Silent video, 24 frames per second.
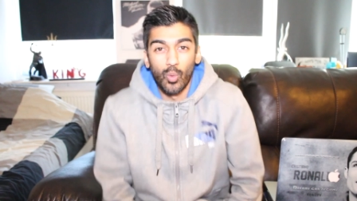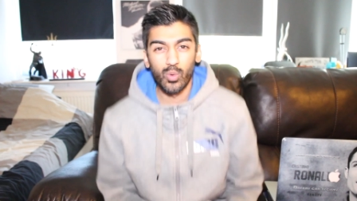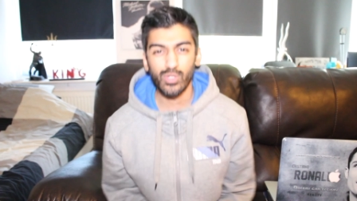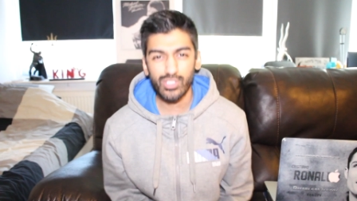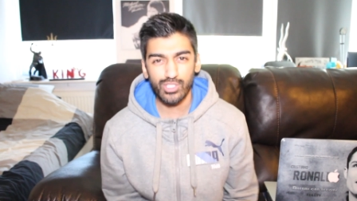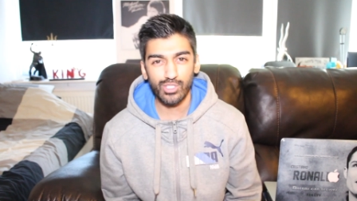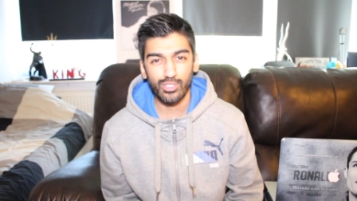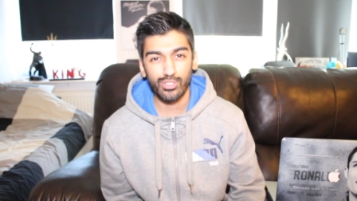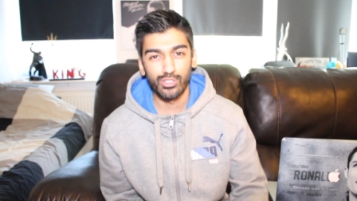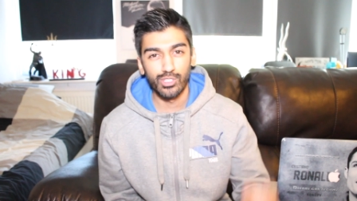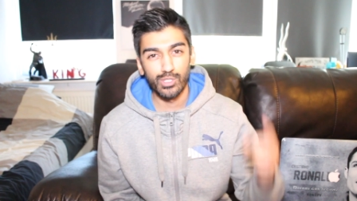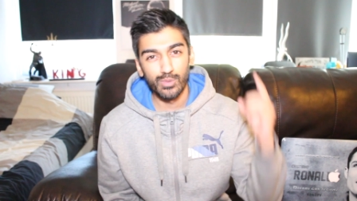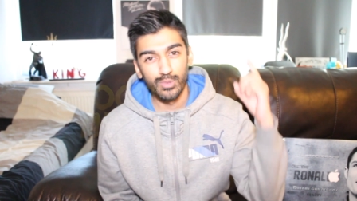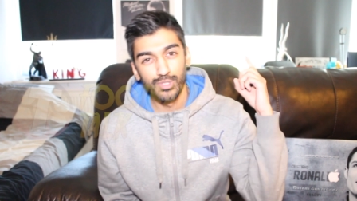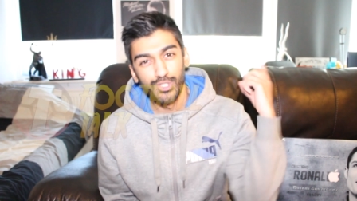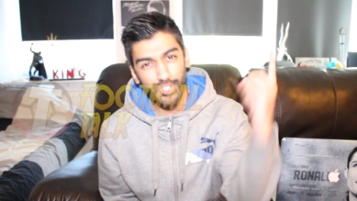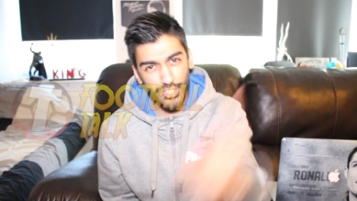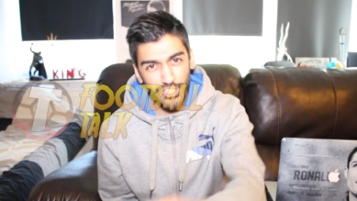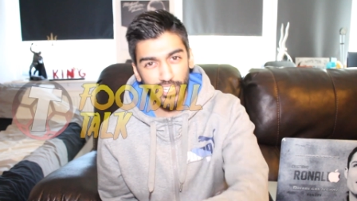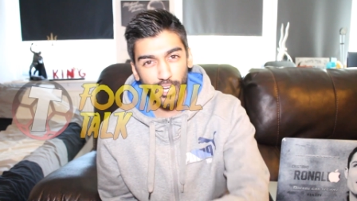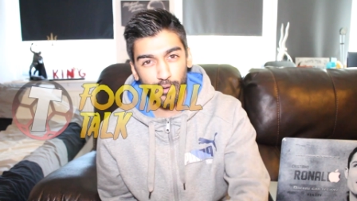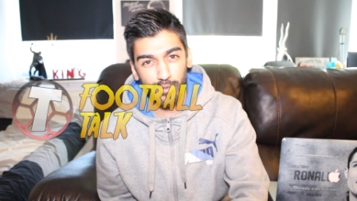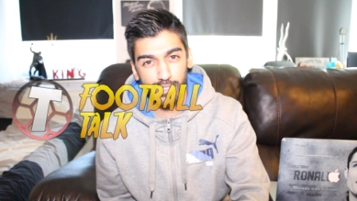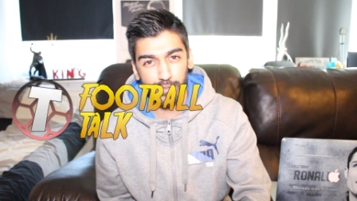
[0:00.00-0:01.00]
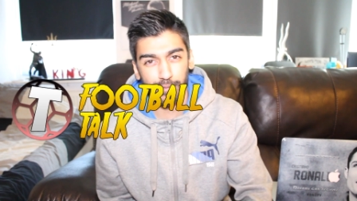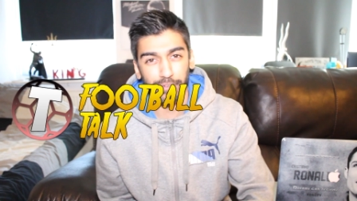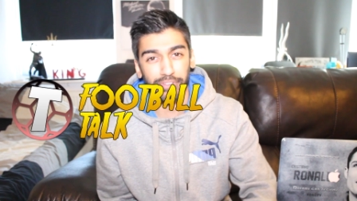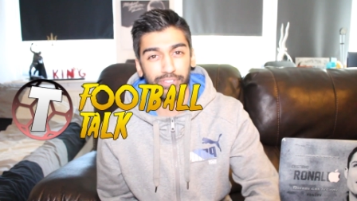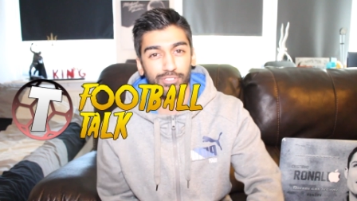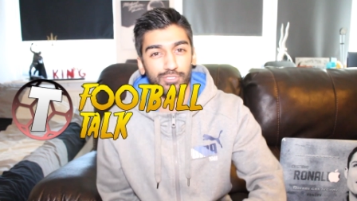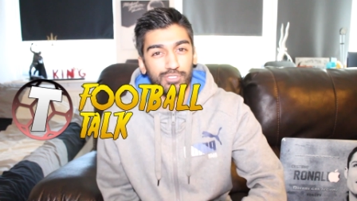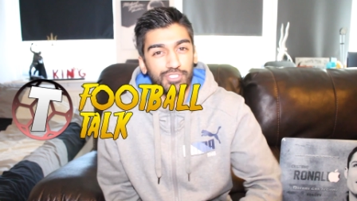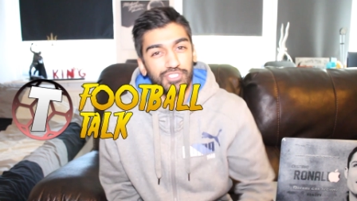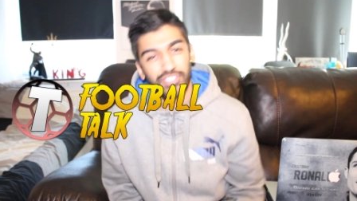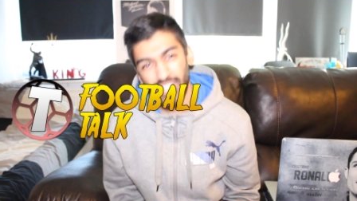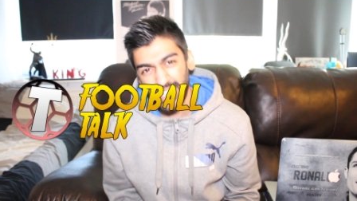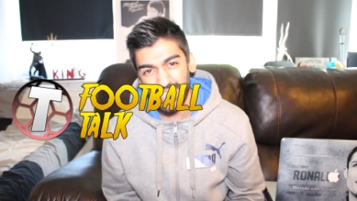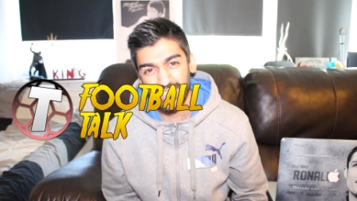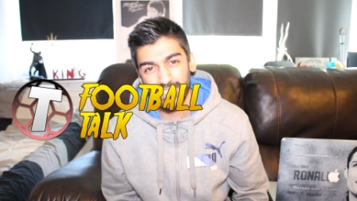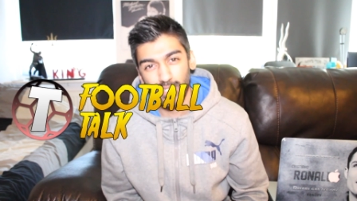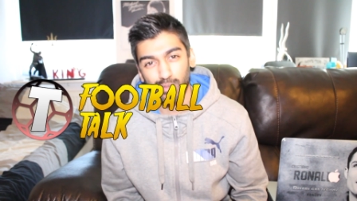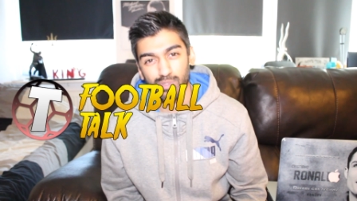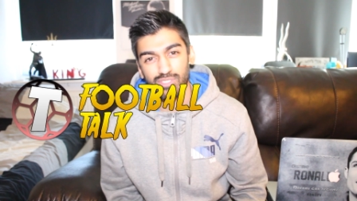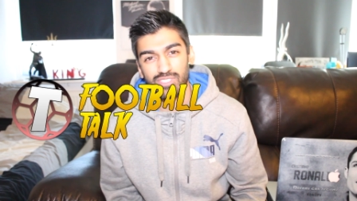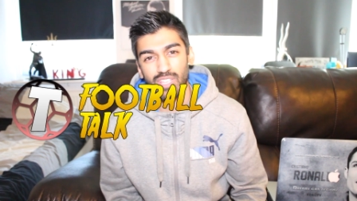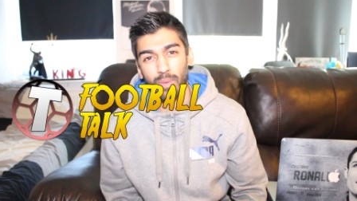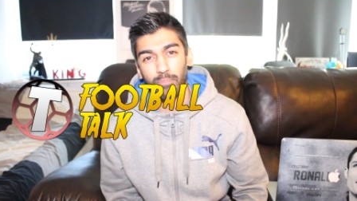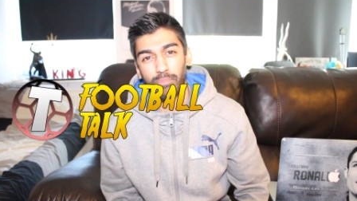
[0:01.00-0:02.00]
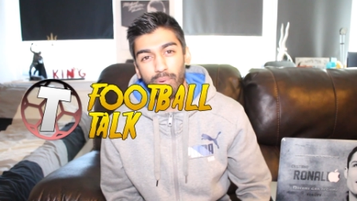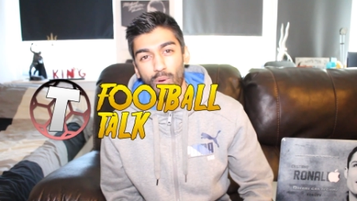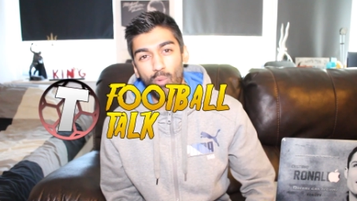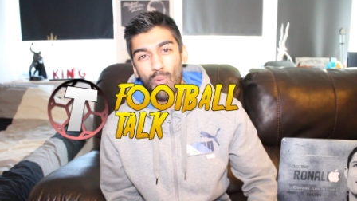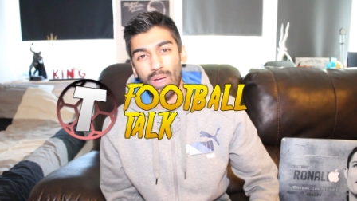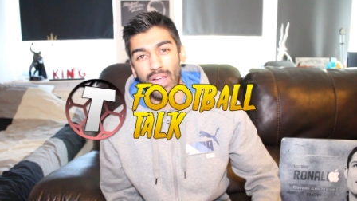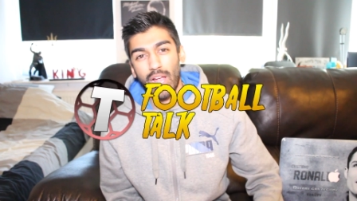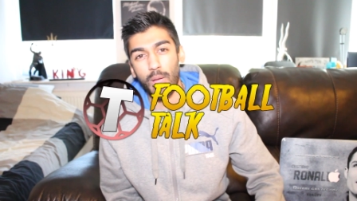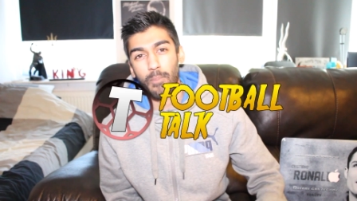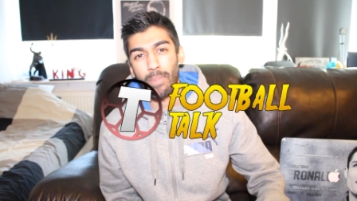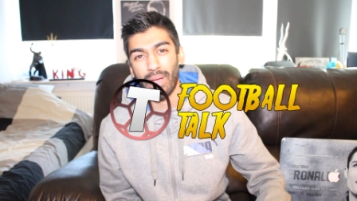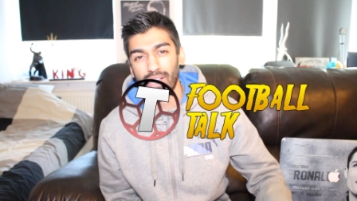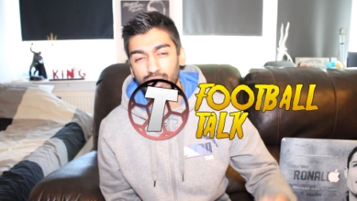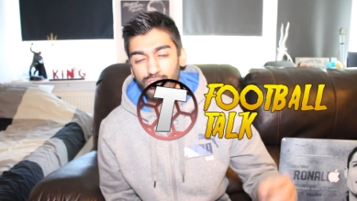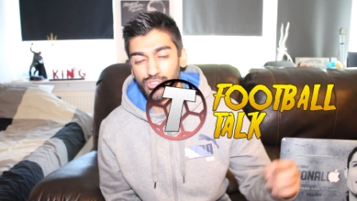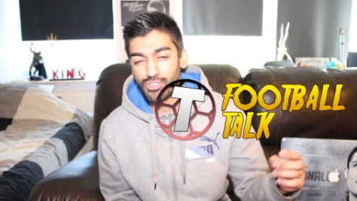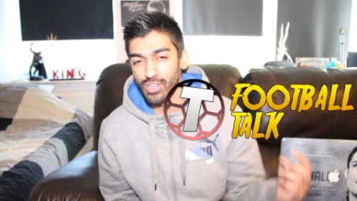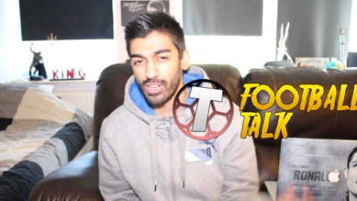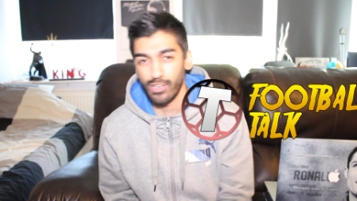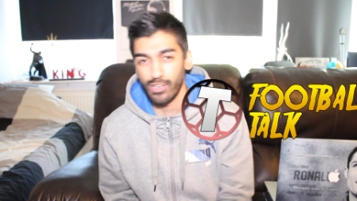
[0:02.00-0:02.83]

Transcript: What's up YouTube, you know it's going to you. what's up and welcome back to